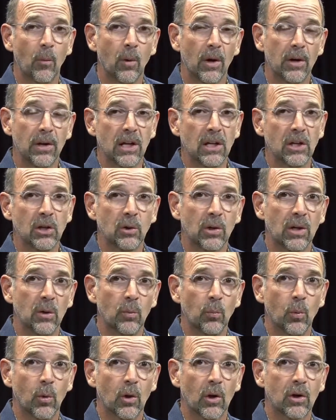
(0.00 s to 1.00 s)
that one that you
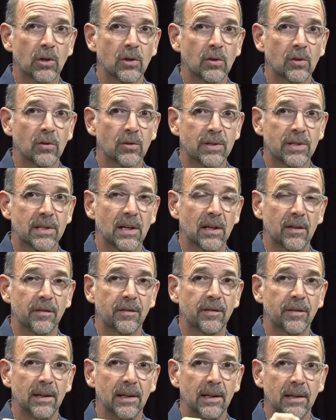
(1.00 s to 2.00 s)
can work
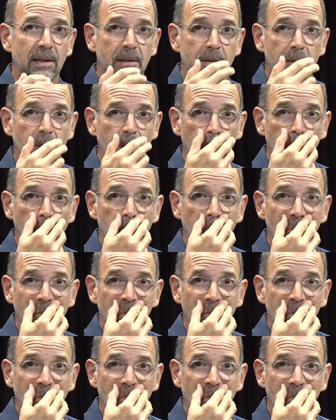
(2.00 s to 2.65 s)
yourself into.